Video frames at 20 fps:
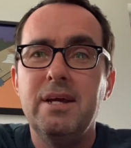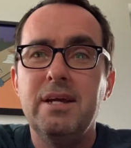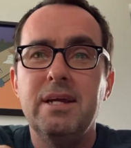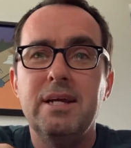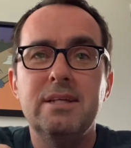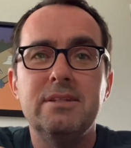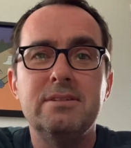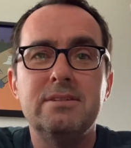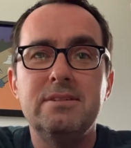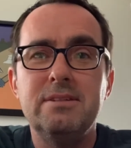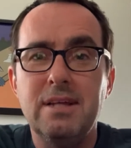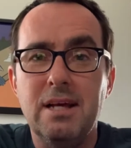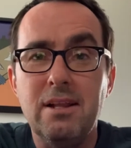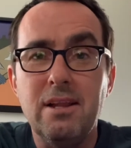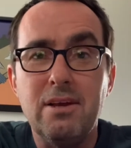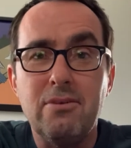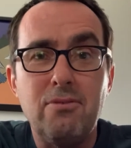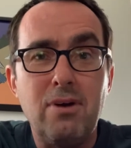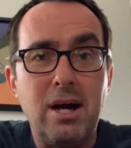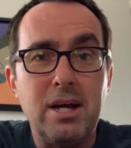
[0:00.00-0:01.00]
It's, yeah,
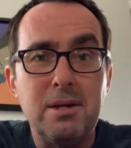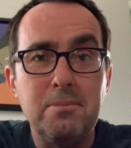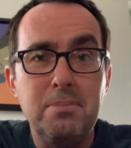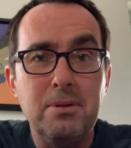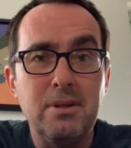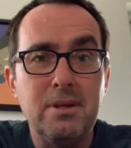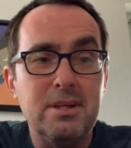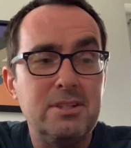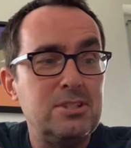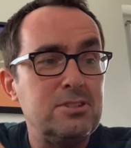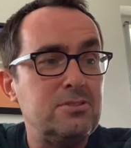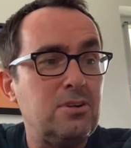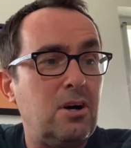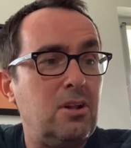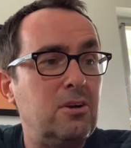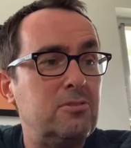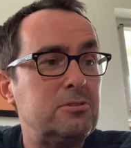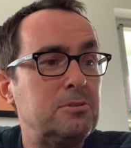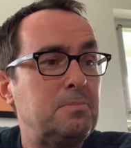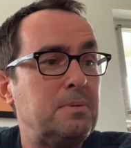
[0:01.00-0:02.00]
like rockabilly. It's just all
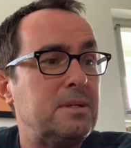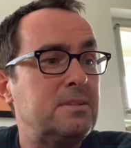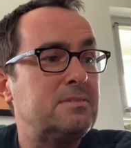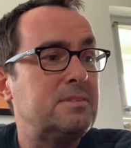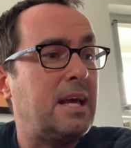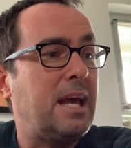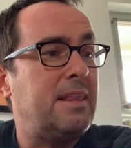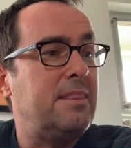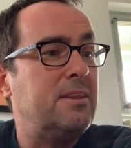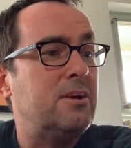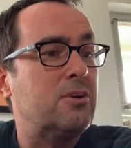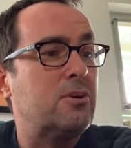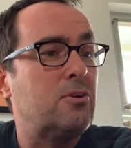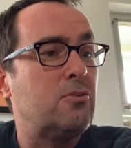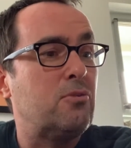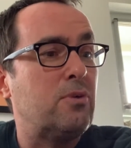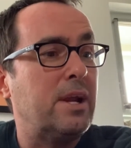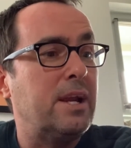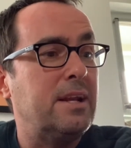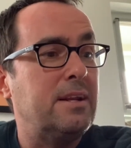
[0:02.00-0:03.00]
over the place, and they're
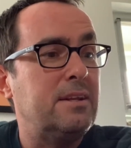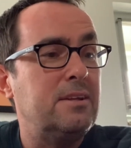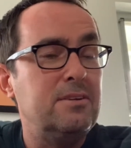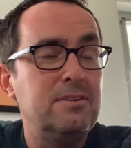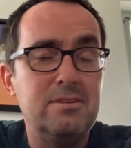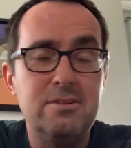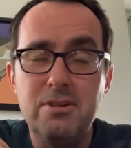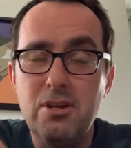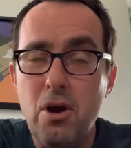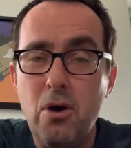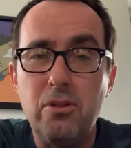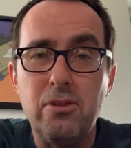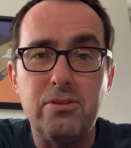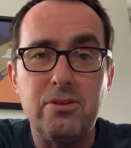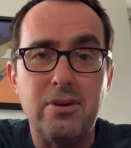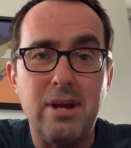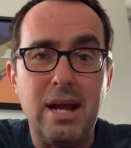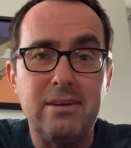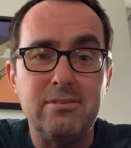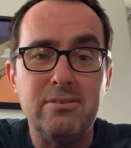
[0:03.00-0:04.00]
great. You know that
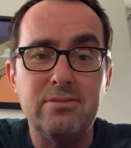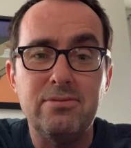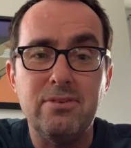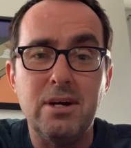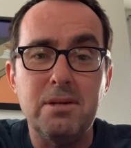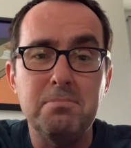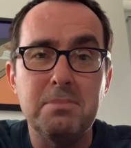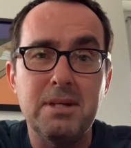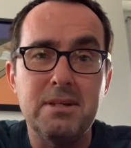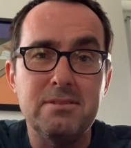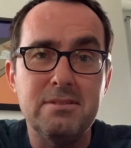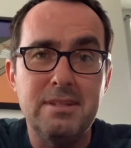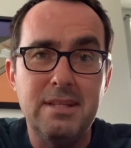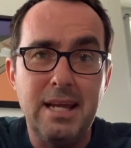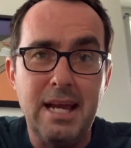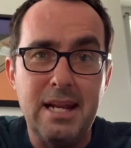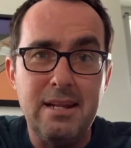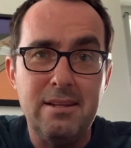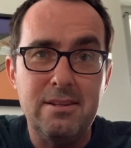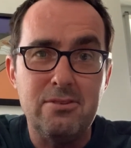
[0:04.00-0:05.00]
they're having fun because at the
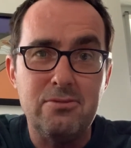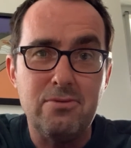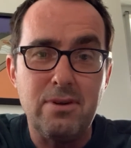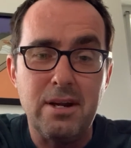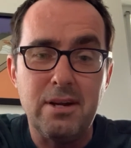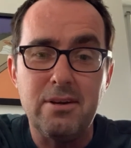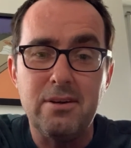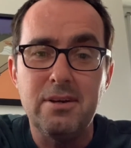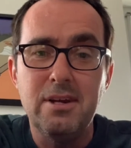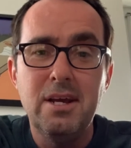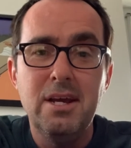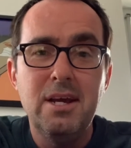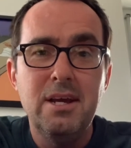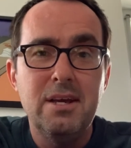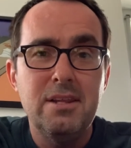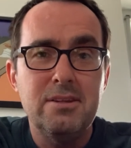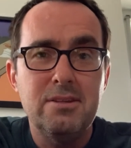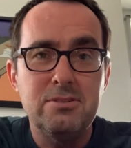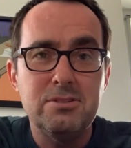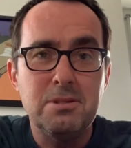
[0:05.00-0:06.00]
end of this record,
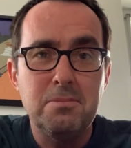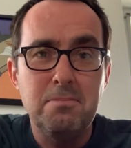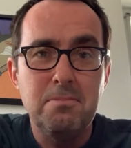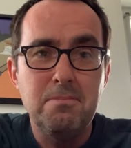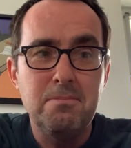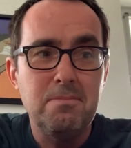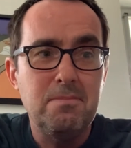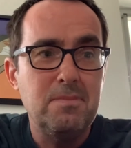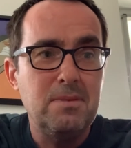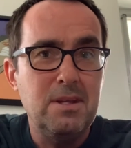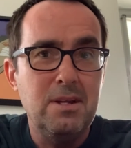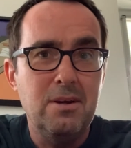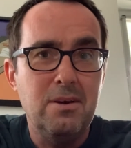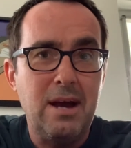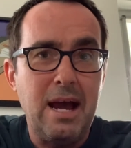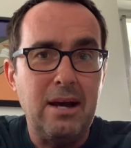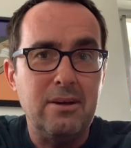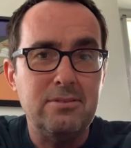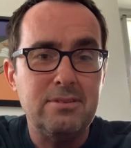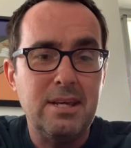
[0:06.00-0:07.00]
there's some, you know,
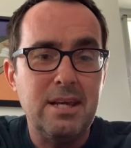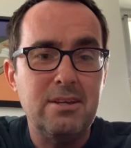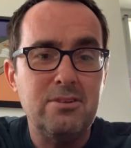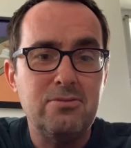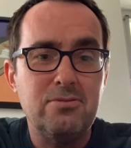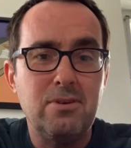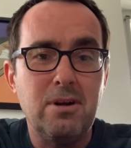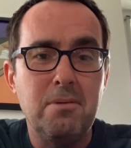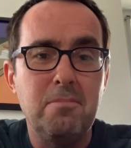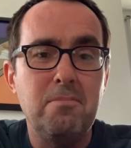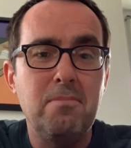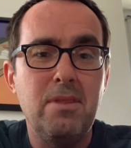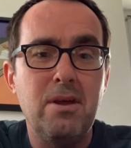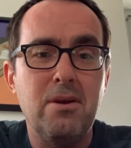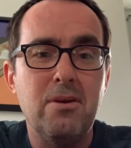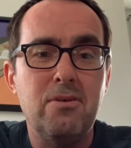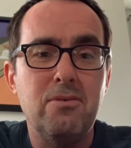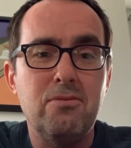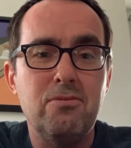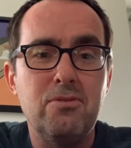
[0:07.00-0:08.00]
outtakes from
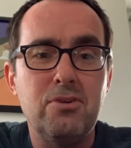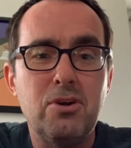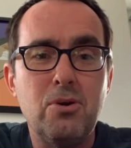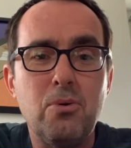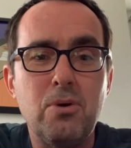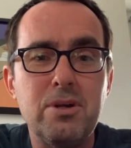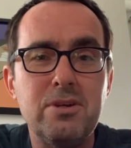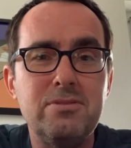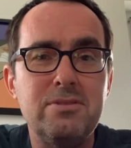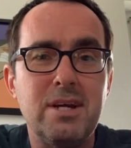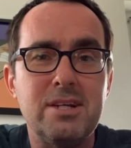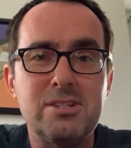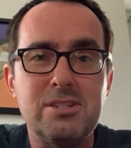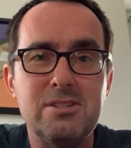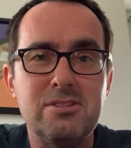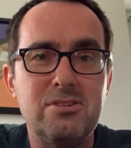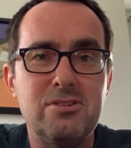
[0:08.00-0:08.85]
their recording sessions.